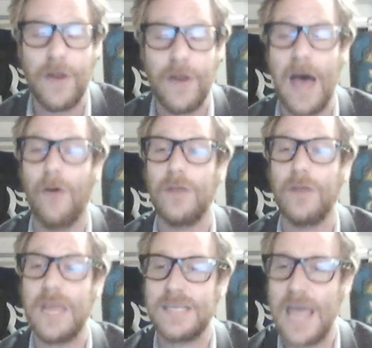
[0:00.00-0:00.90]

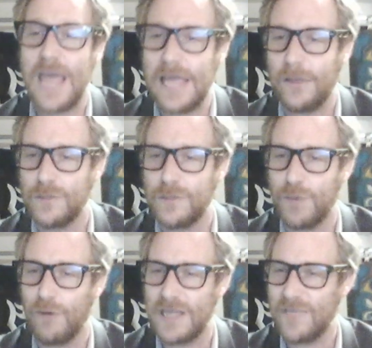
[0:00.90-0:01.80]
They take those
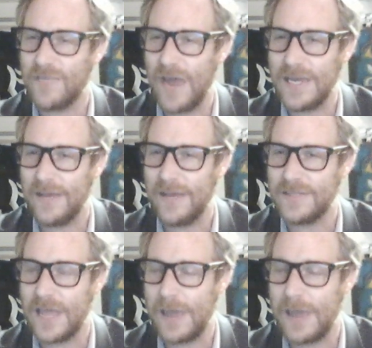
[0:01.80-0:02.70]
progressive
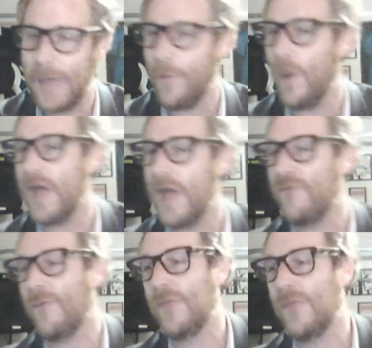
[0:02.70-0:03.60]
ideas that came
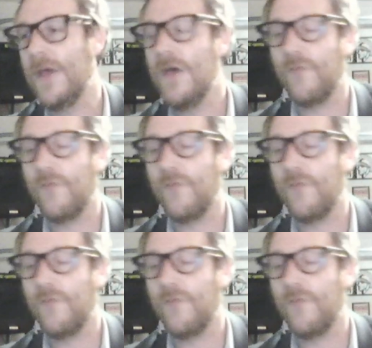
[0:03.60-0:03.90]
away from